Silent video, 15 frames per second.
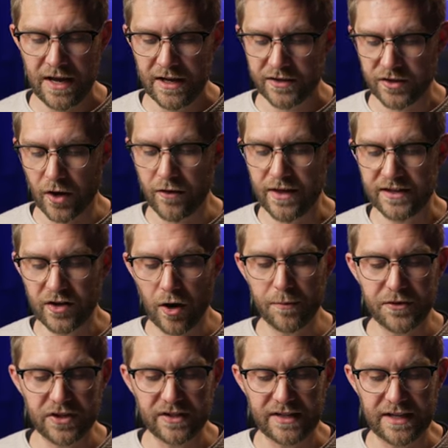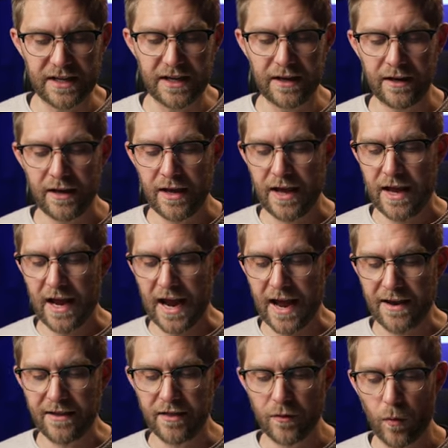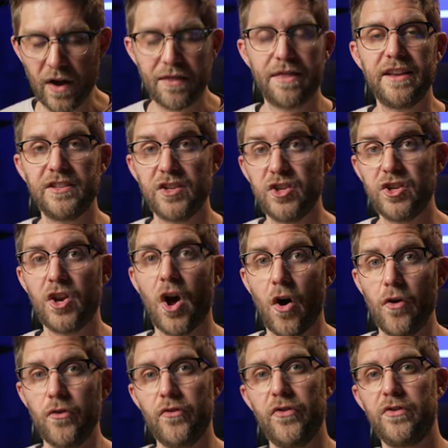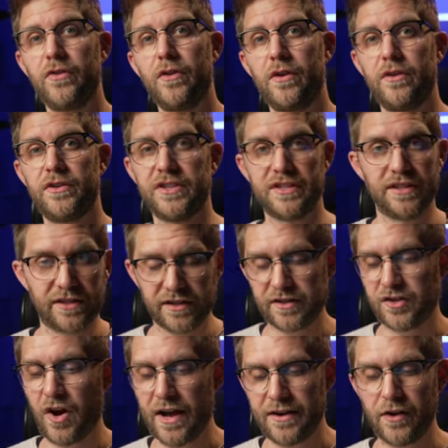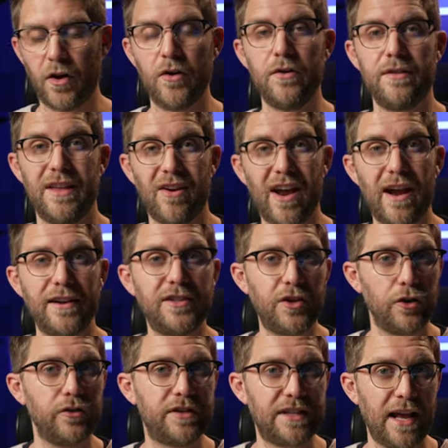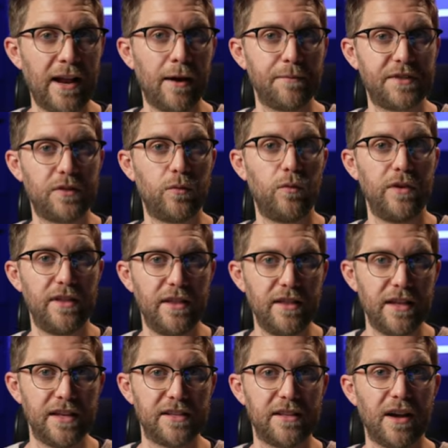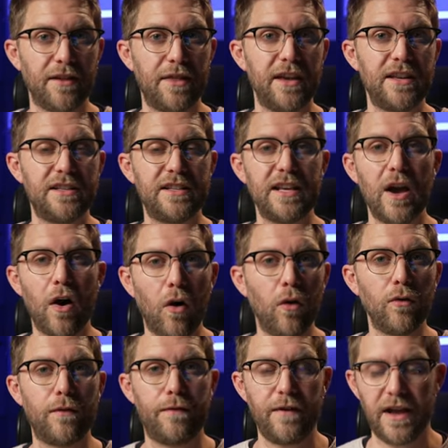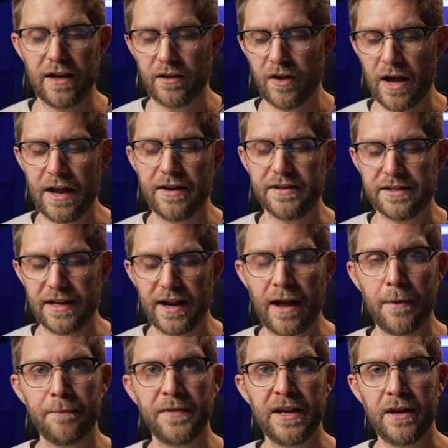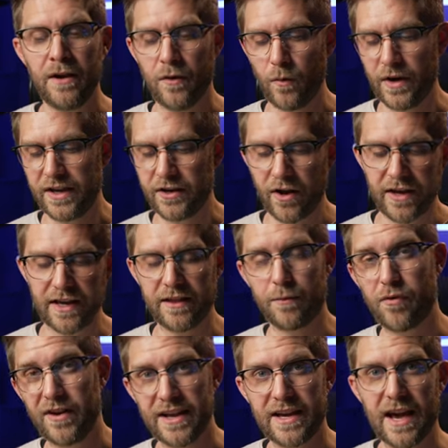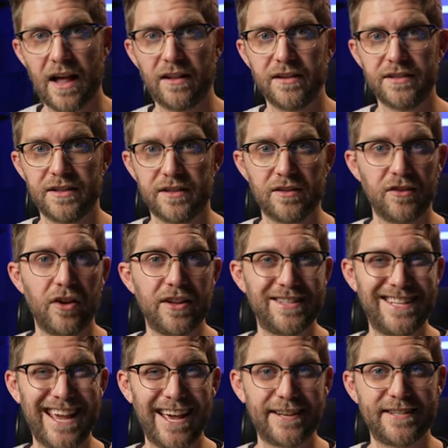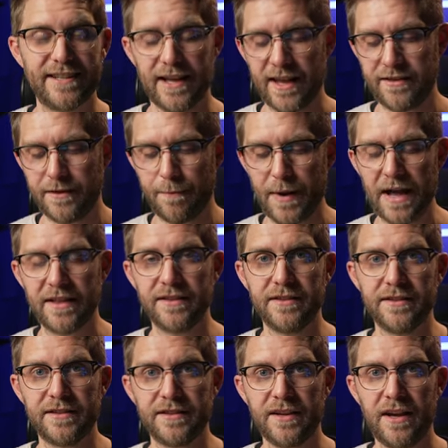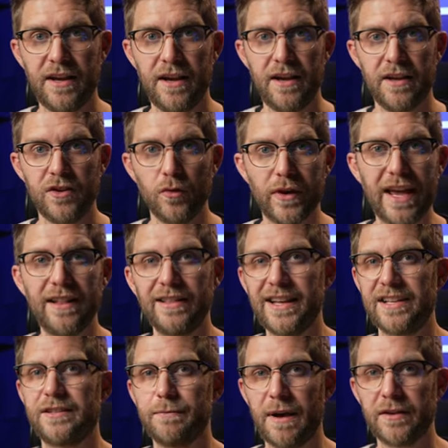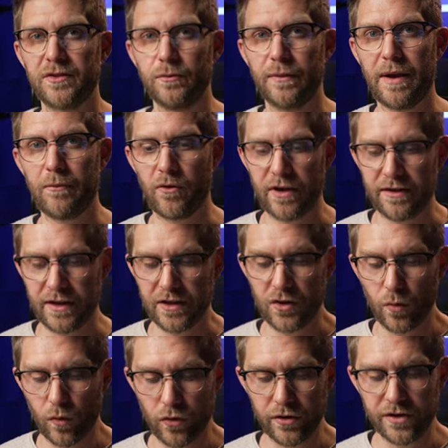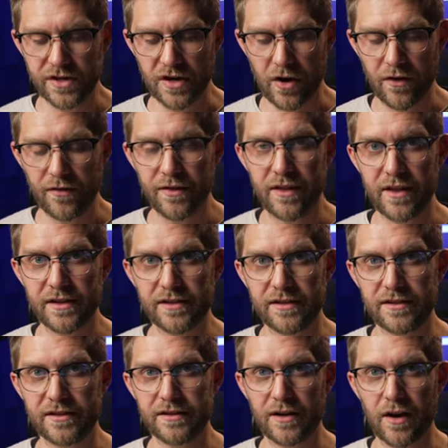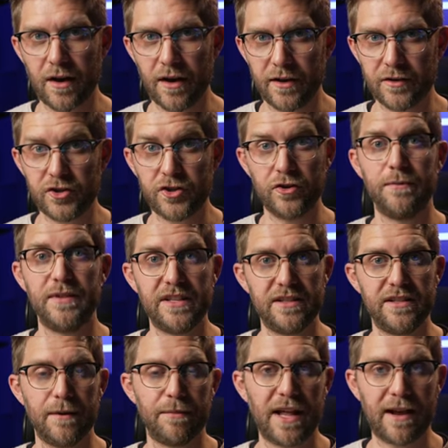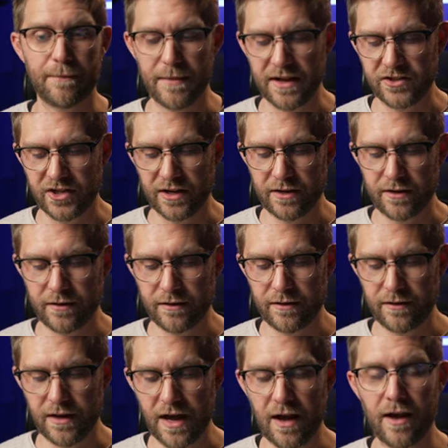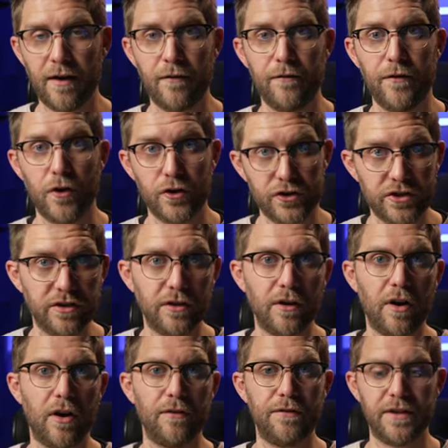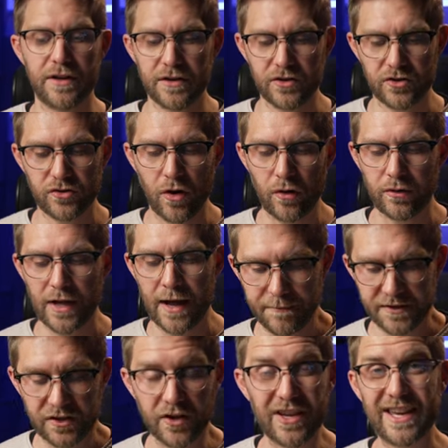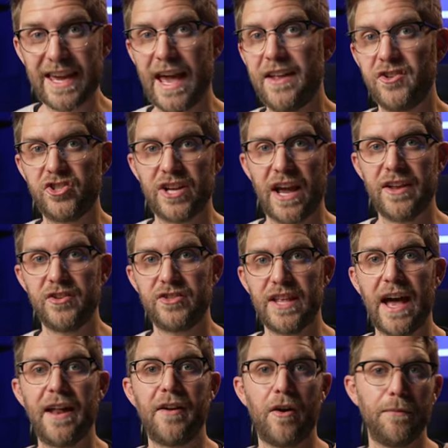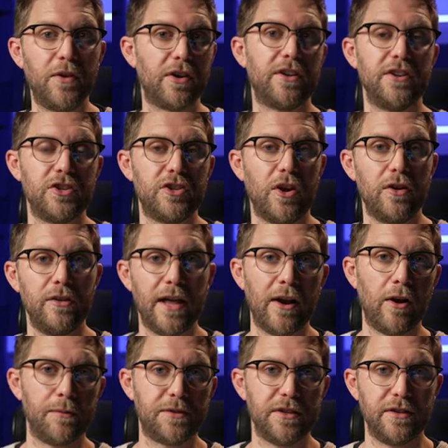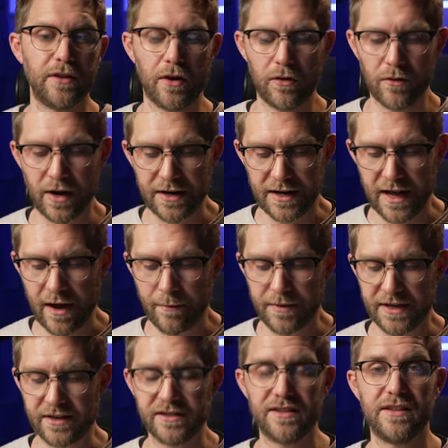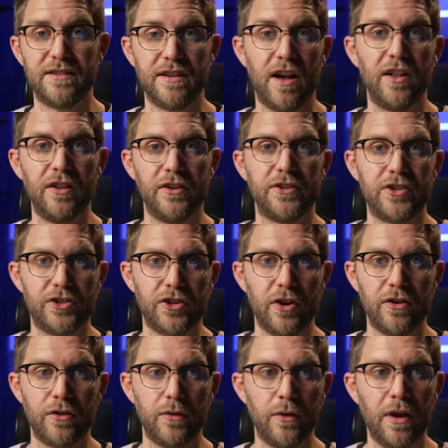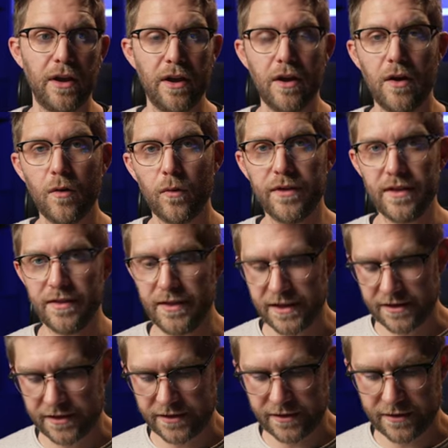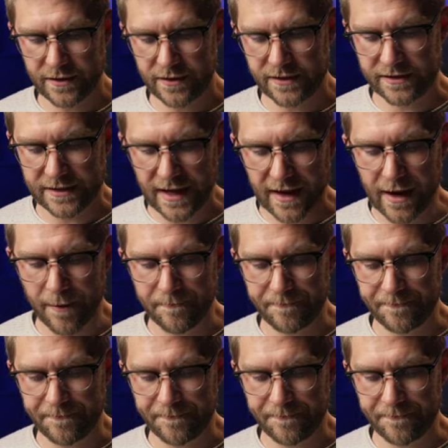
So there's options here. And the one thing to note, just as a side note, there are two setups within this. I think it's the old Fairlight setup where you don't get the pretty colors, it's a lot of text, and the buttons, you'll get less muscle memory than you would on this. I assume this is the Blackmagic Uh, version of the controller. So you can change that. I'm not going to show you that option though right now because there's a lot to show you within this setup.